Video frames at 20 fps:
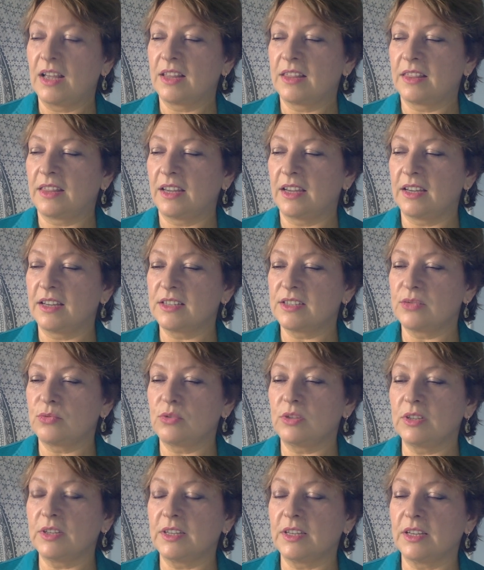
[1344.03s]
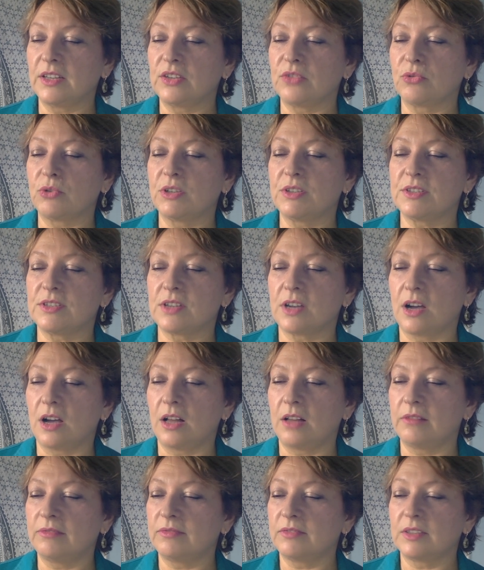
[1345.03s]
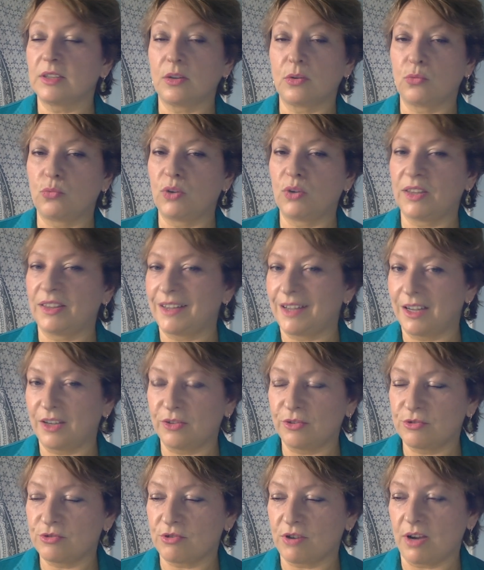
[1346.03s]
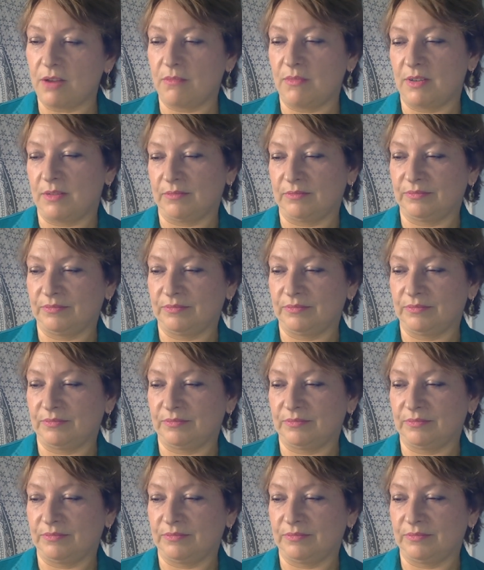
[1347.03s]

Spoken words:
Things will get resolved without drama.